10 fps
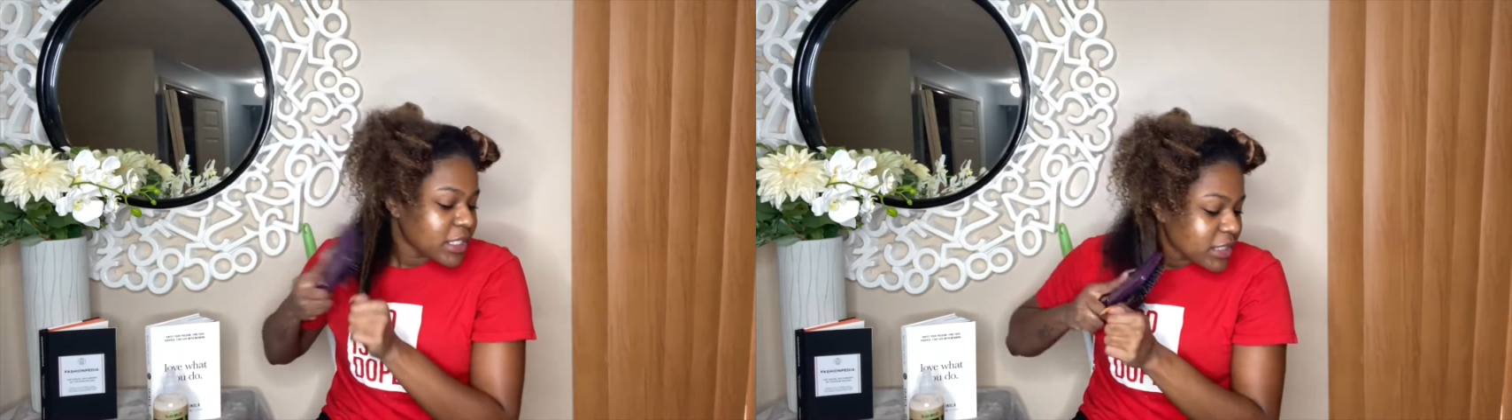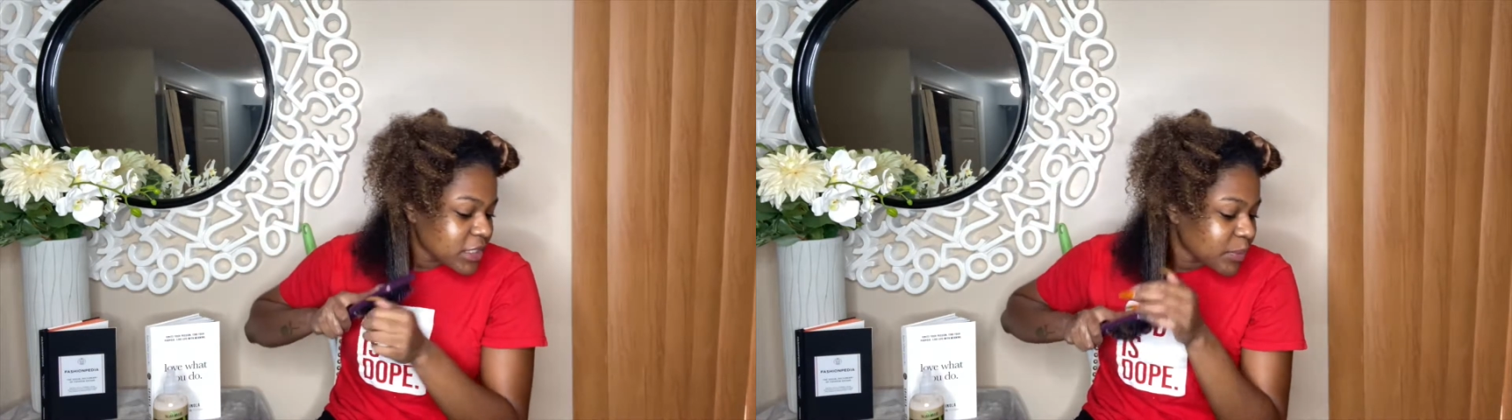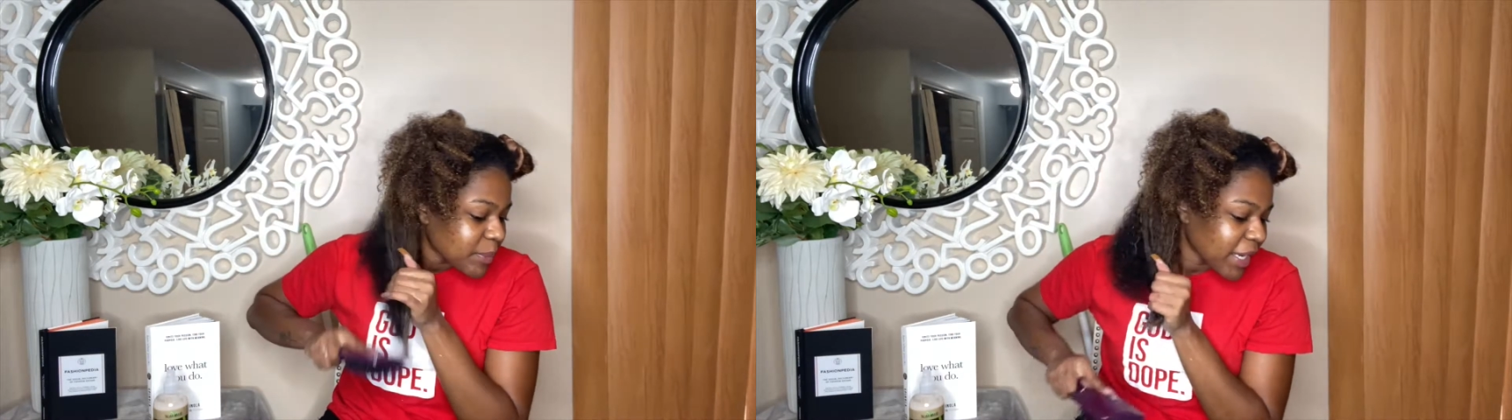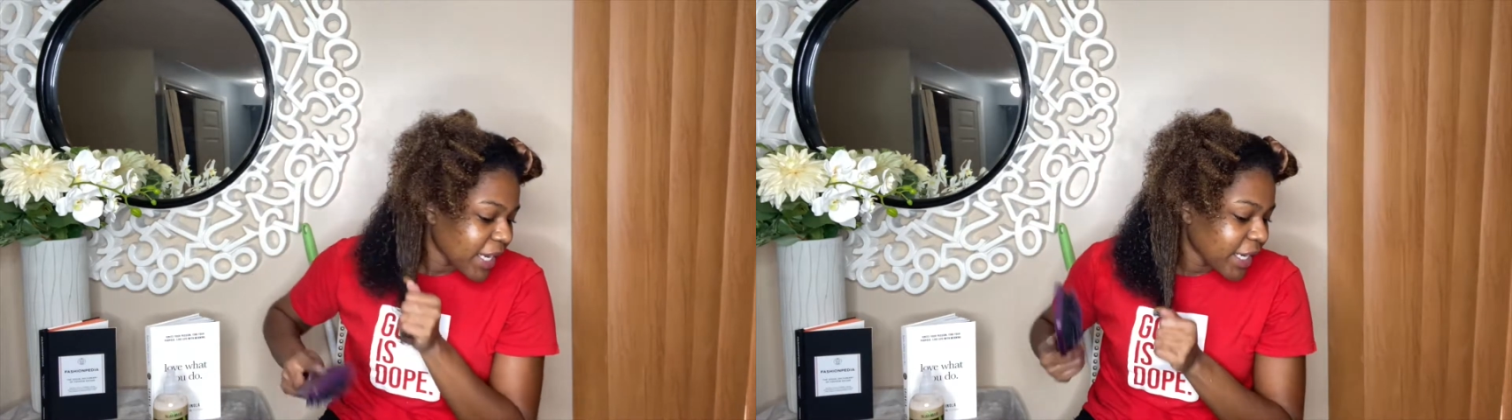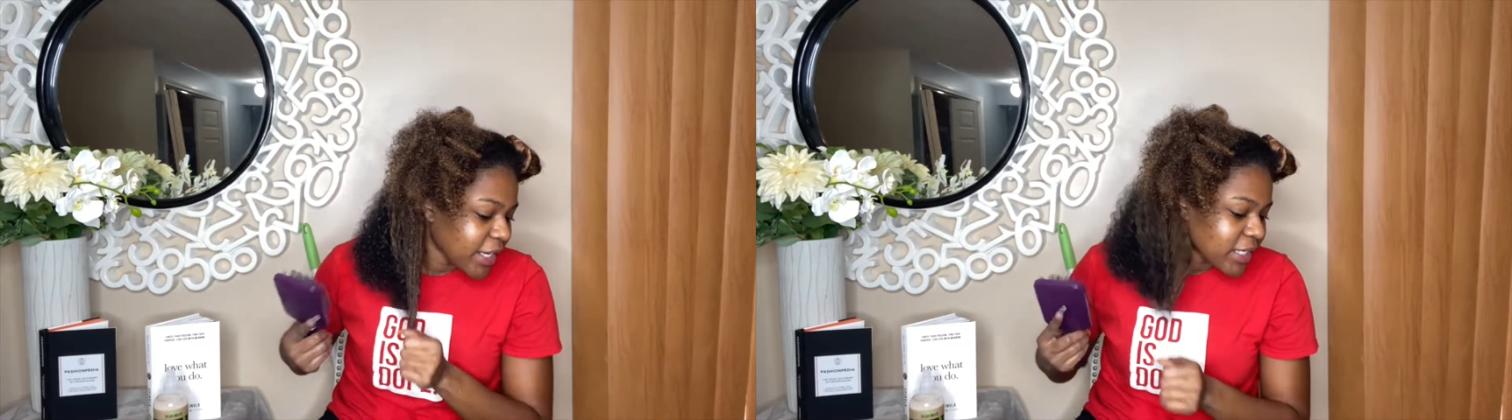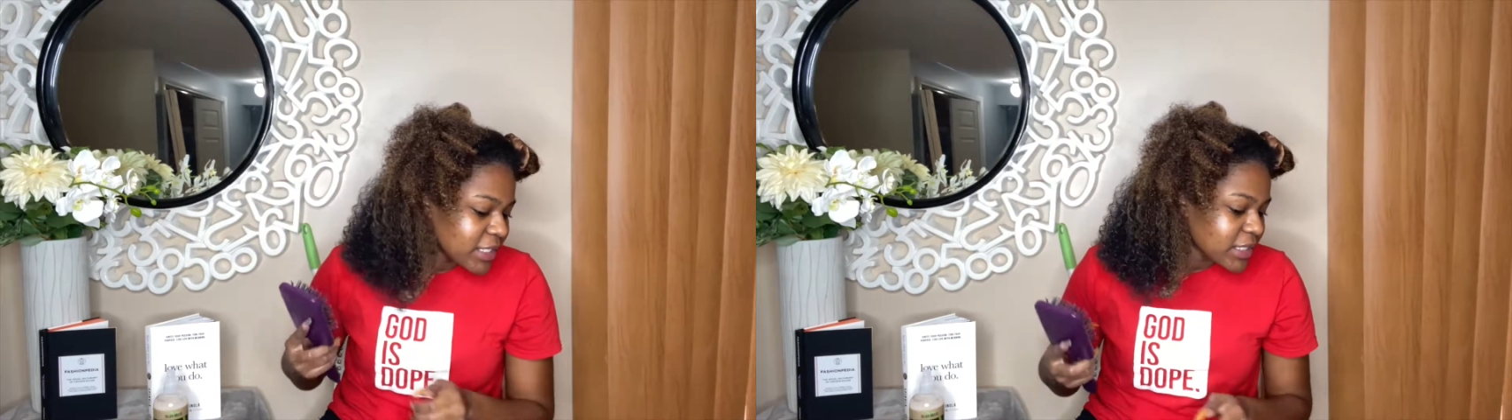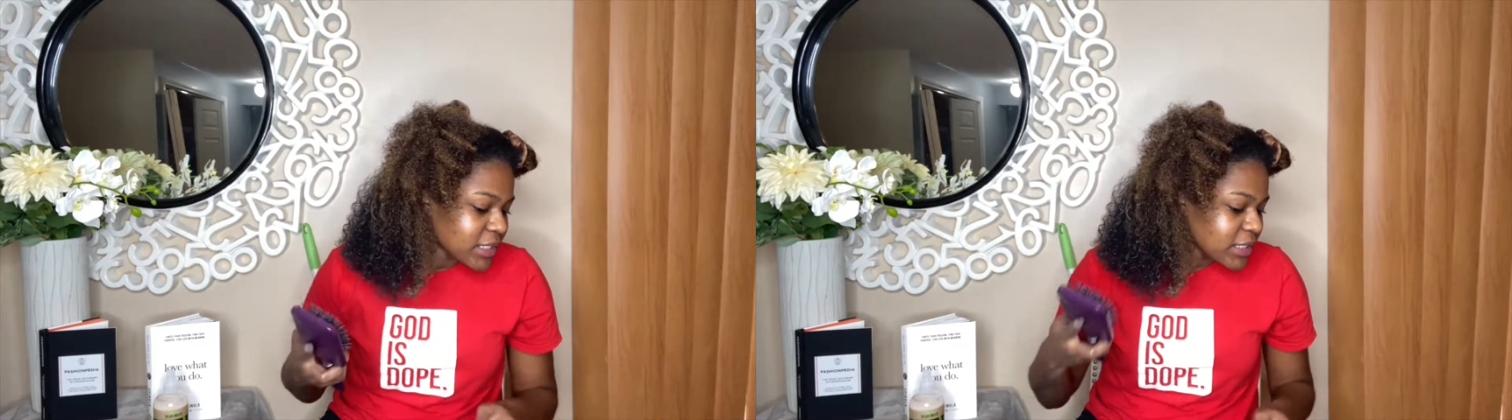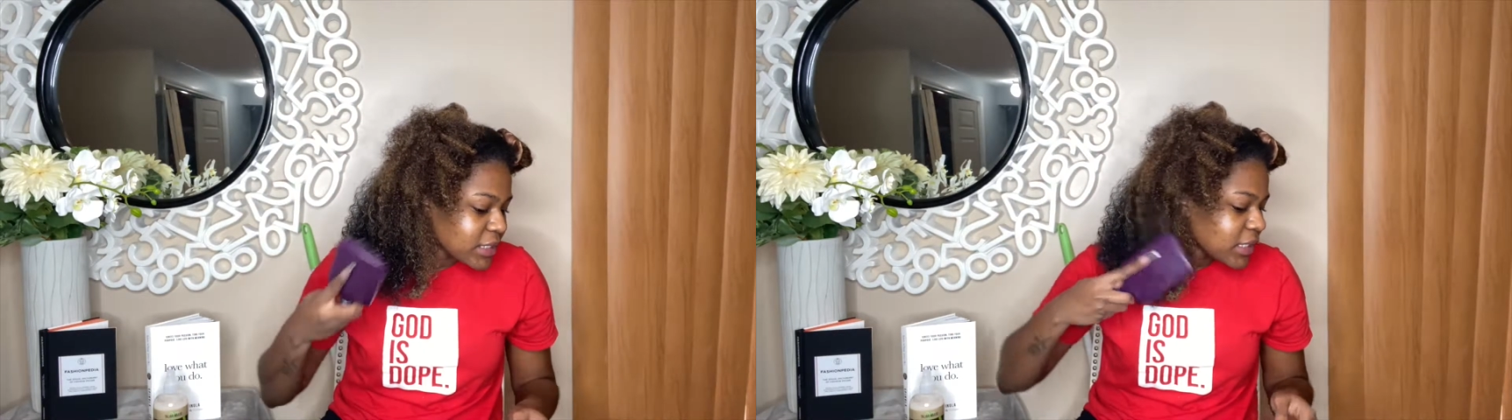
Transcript: this is when my hair is